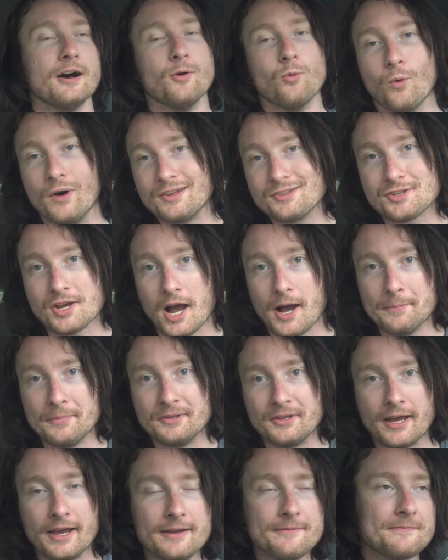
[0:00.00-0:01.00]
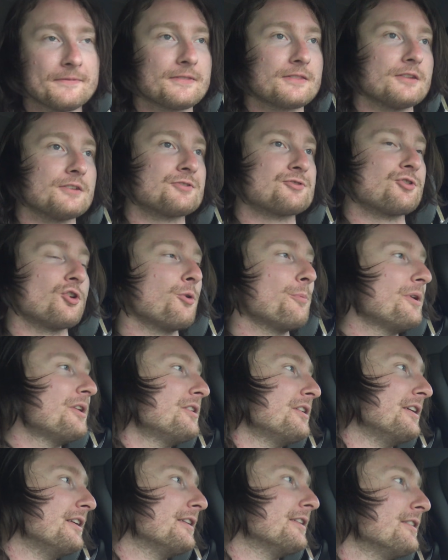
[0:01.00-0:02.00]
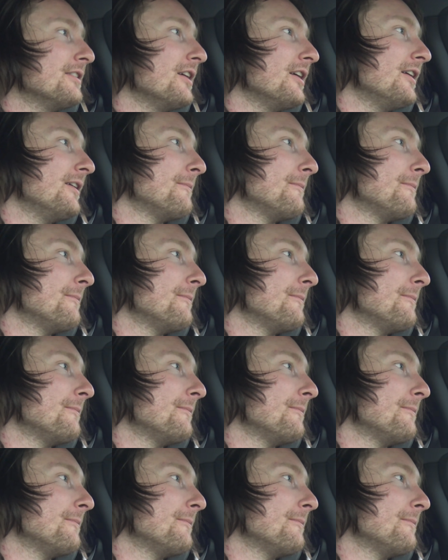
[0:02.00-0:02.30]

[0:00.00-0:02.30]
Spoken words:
One job today, this gentleman needed